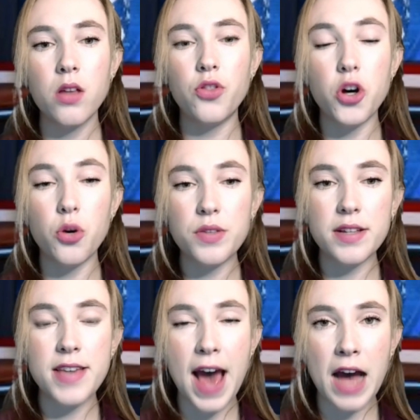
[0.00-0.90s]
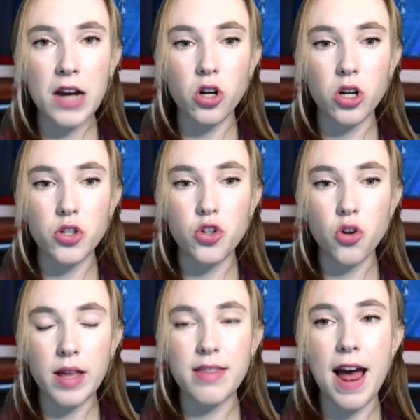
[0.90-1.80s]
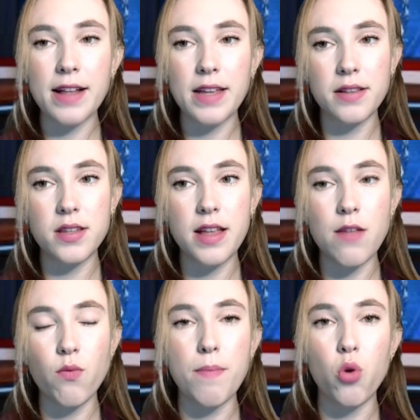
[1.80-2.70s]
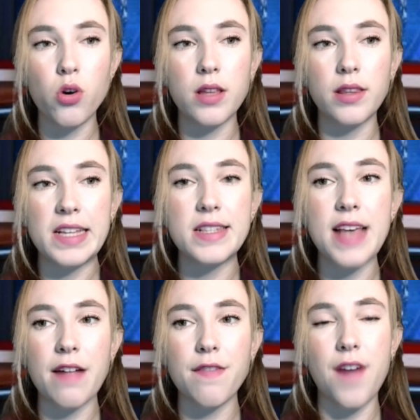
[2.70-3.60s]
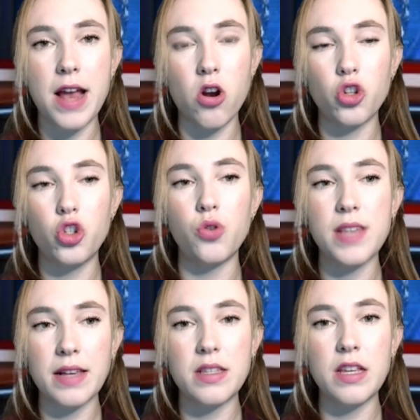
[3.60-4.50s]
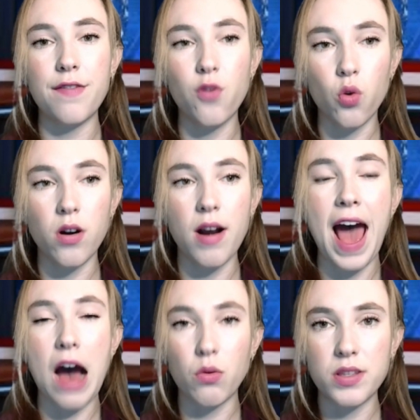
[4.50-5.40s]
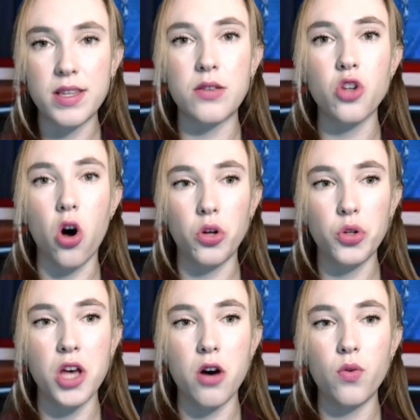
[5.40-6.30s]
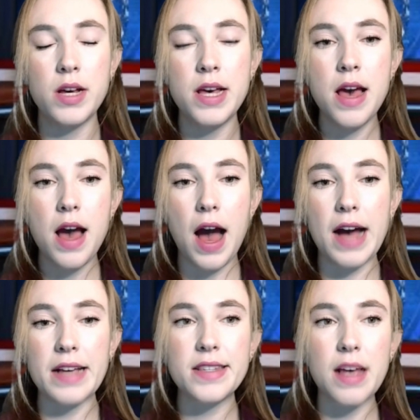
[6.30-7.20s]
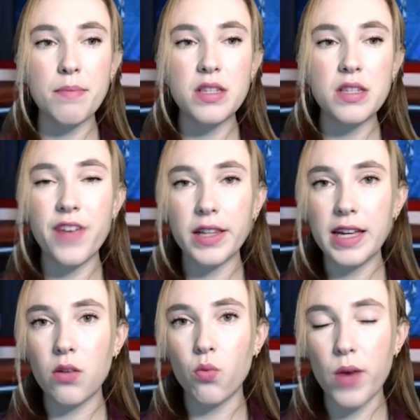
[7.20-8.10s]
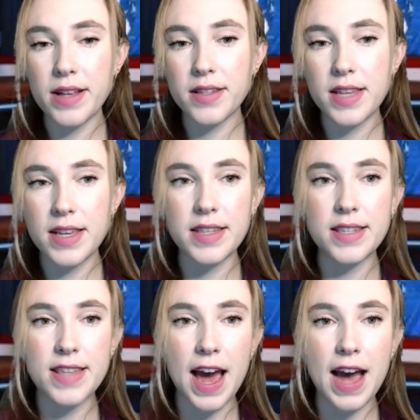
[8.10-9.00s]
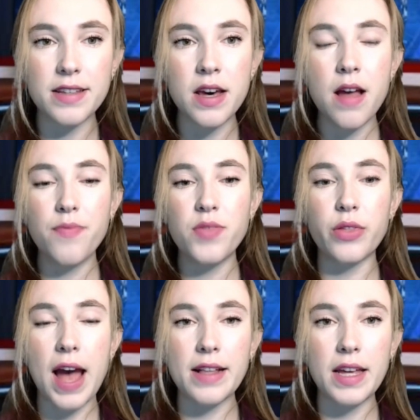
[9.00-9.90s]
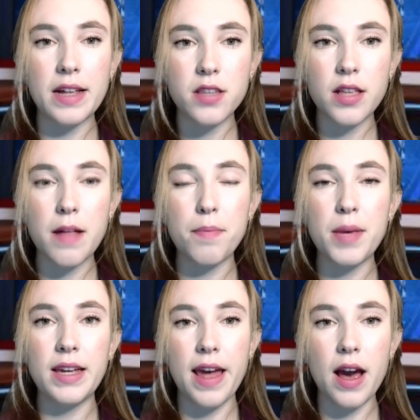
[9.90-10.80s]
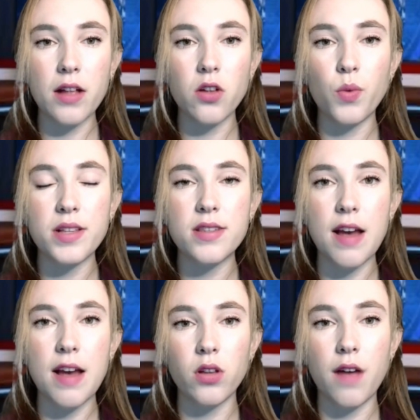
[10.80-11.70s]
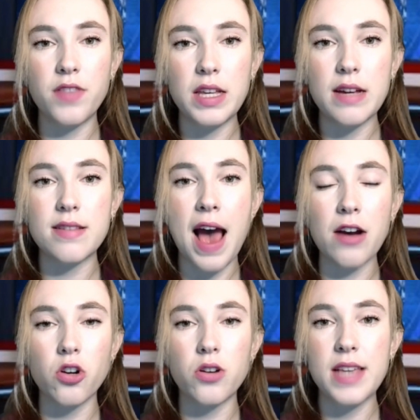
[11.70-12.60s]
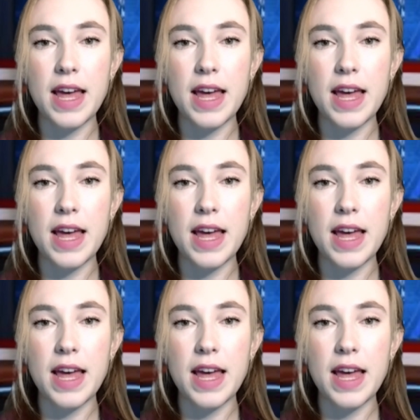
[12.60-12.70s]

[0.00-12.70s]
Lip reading: Those attackers during that incident reportedly set fire to 64 houses also. Some civilian witnesses said that that incident began when several of the attackers